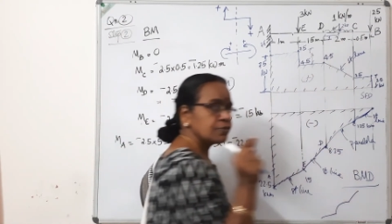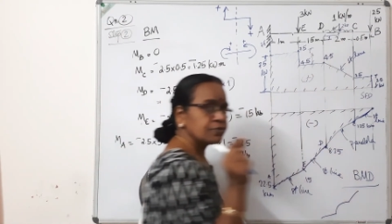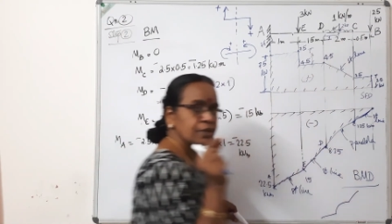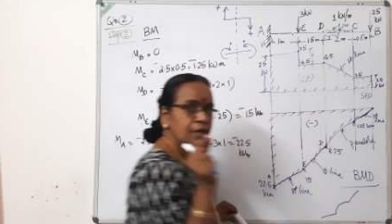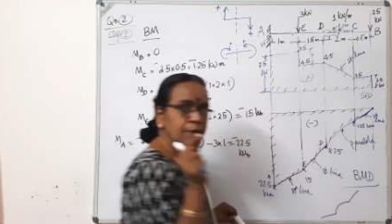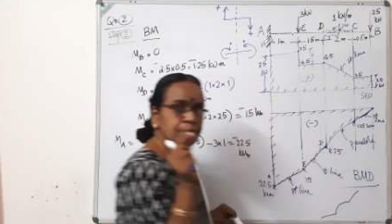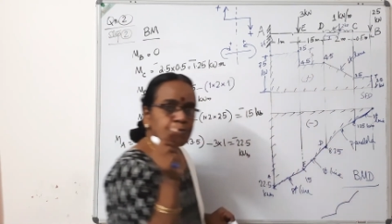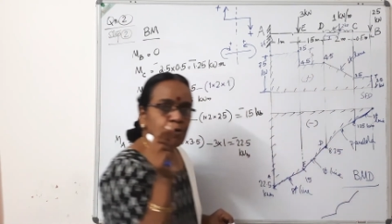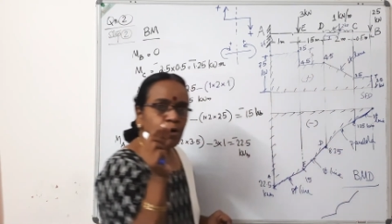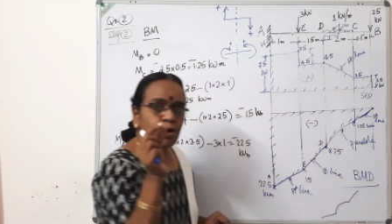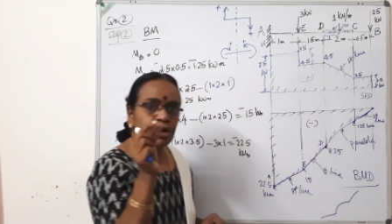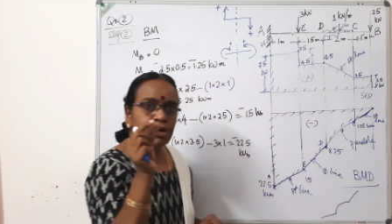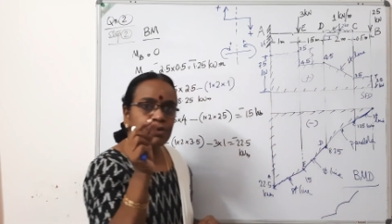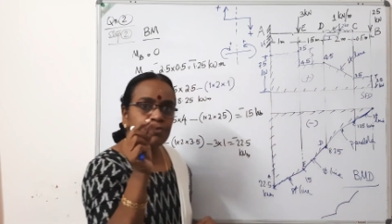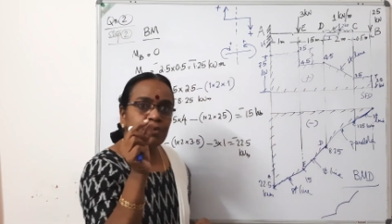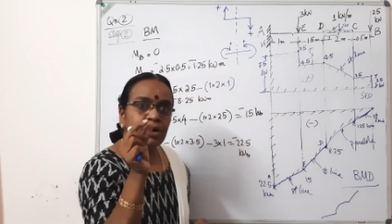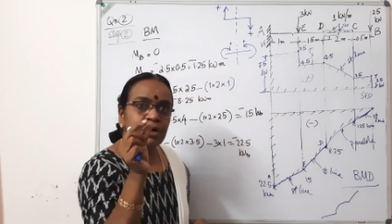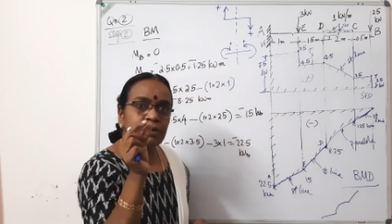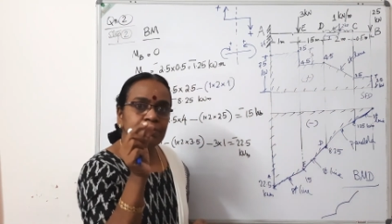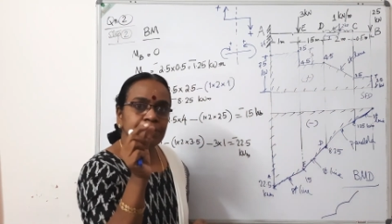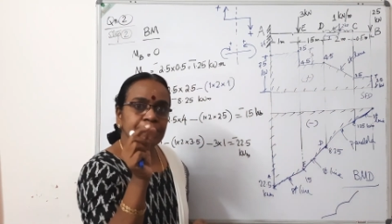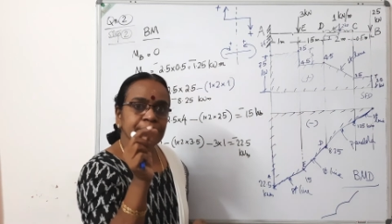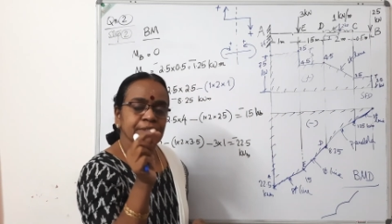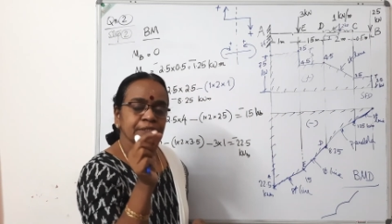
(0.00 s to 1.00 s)
say
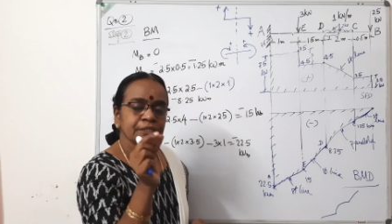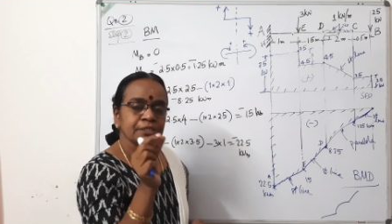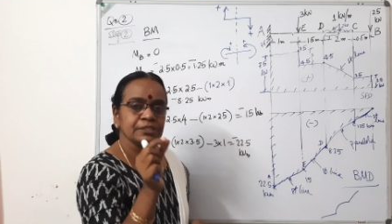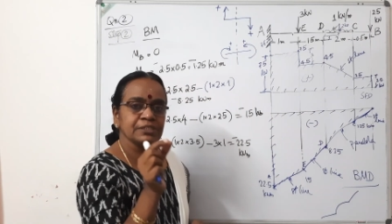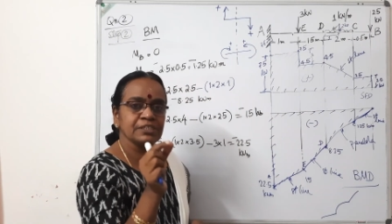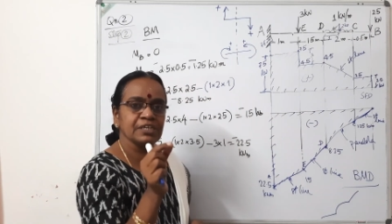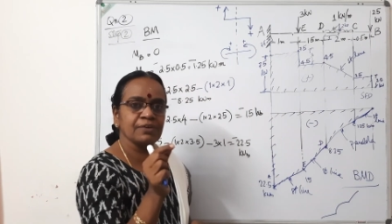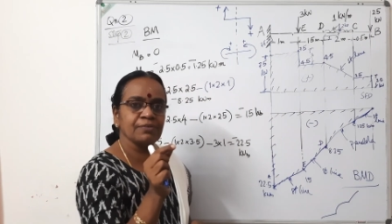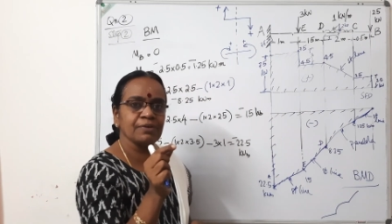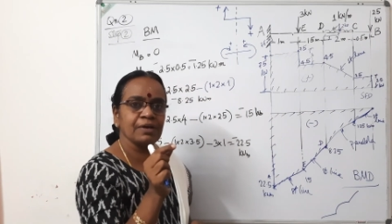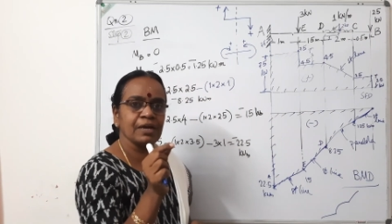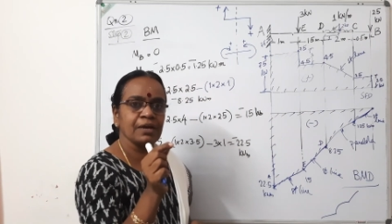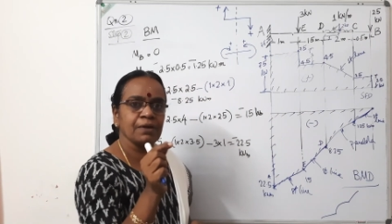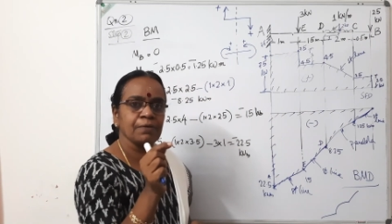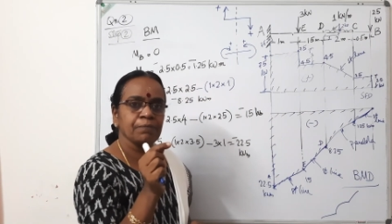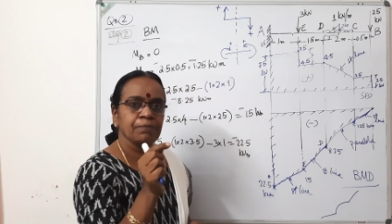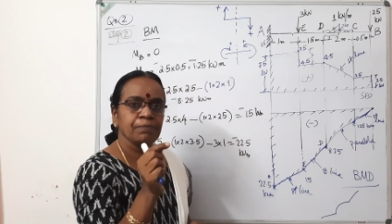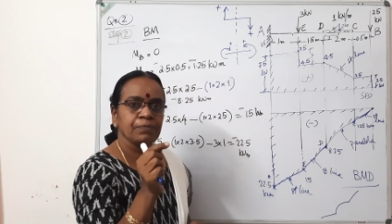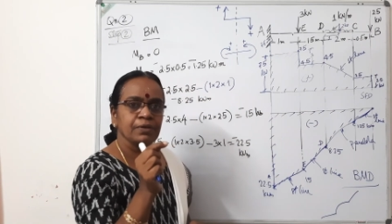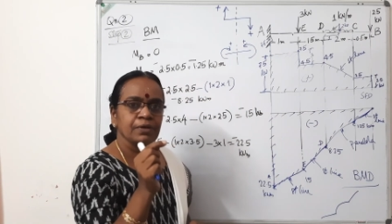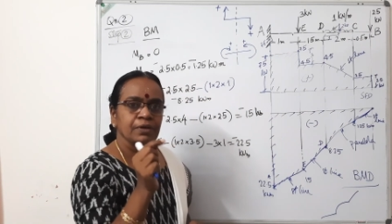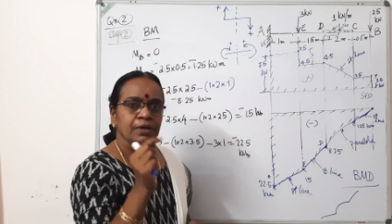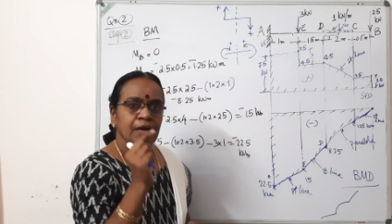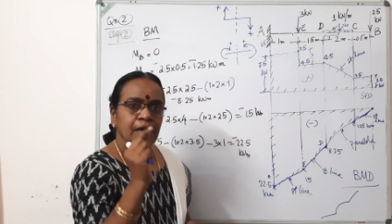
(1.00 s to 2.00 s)
0.1 meter interval,
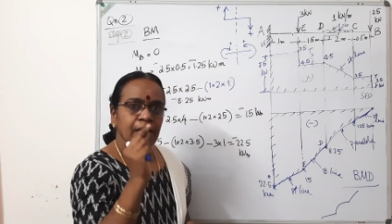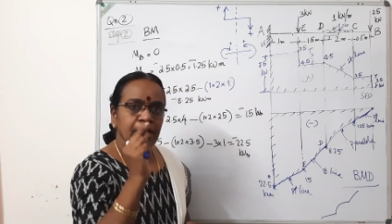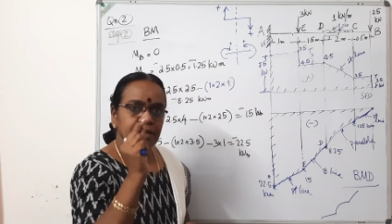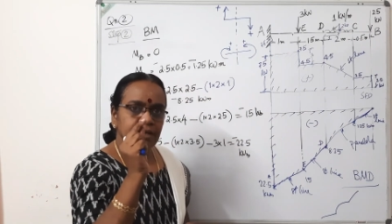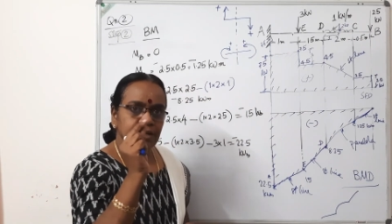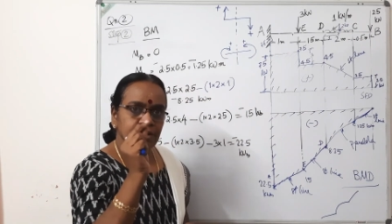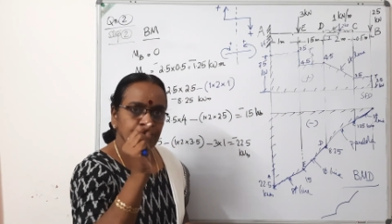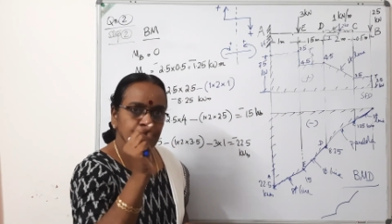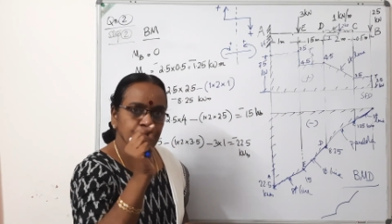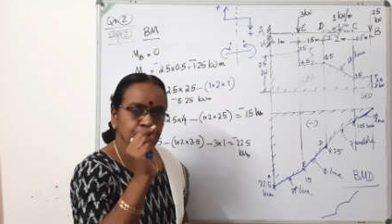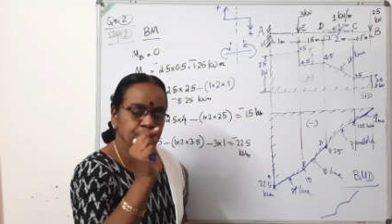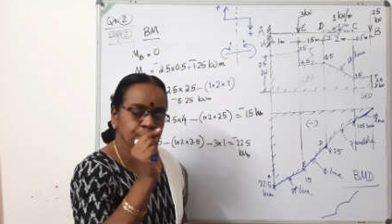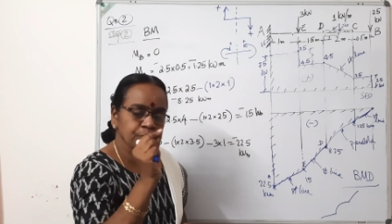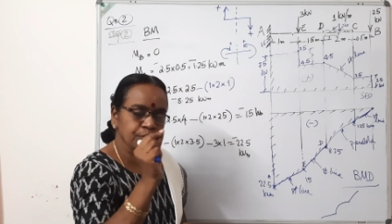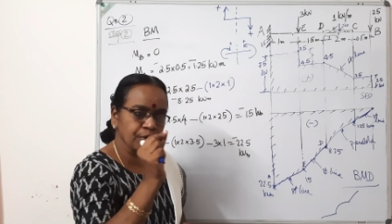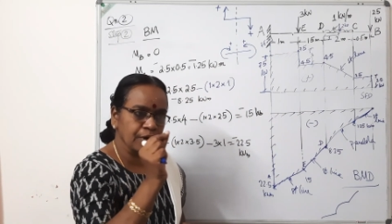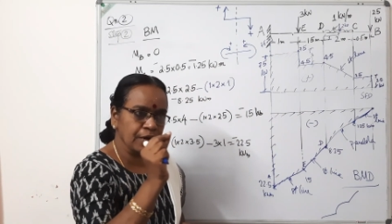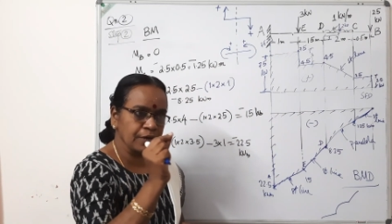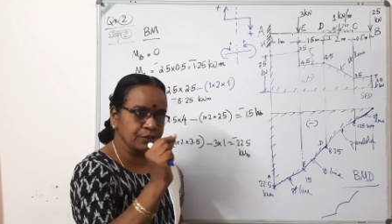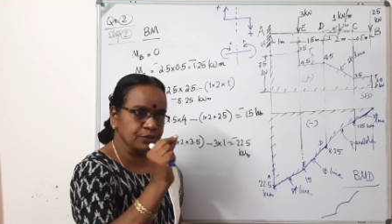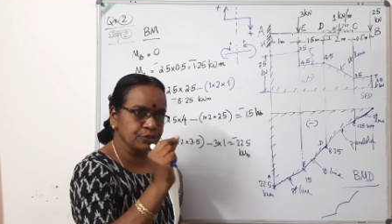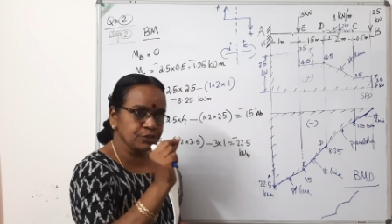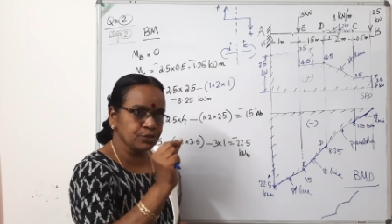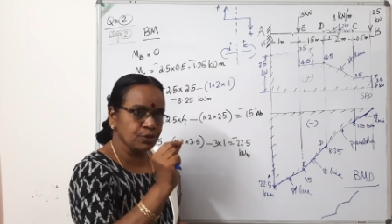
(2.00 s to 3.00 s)
and then if you
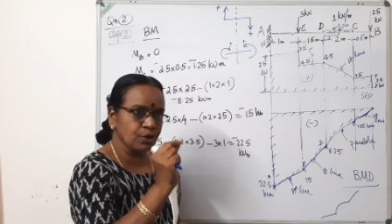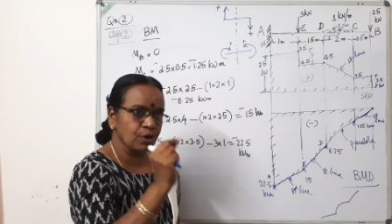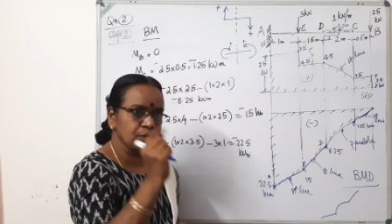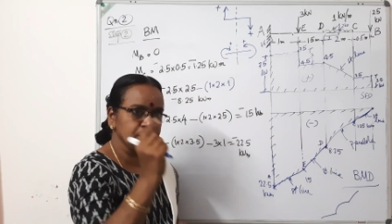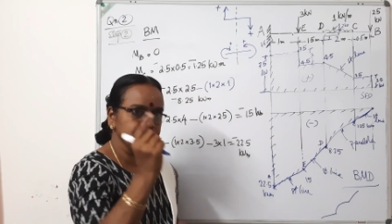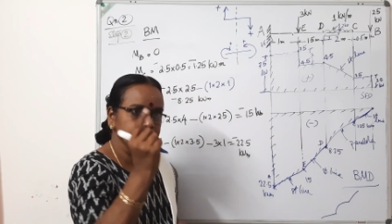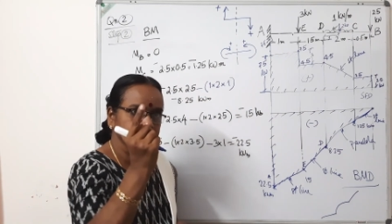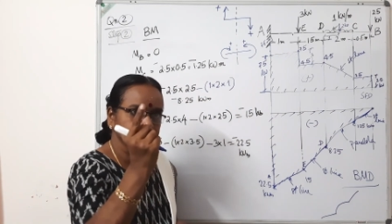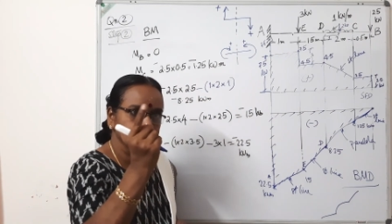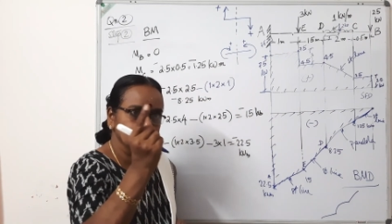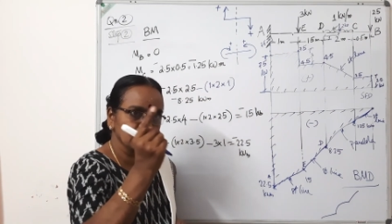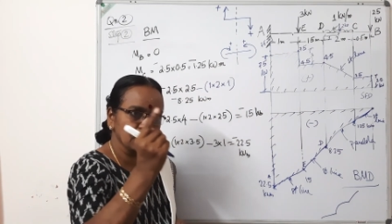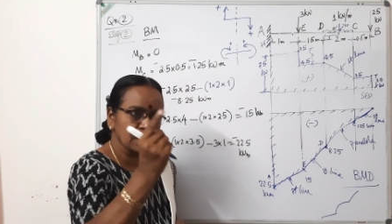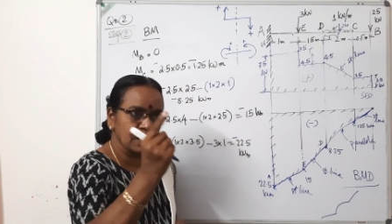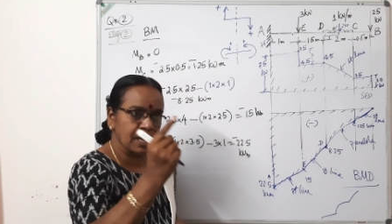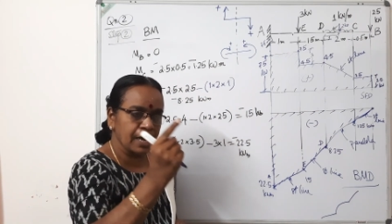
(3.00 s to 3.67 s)
try to draw this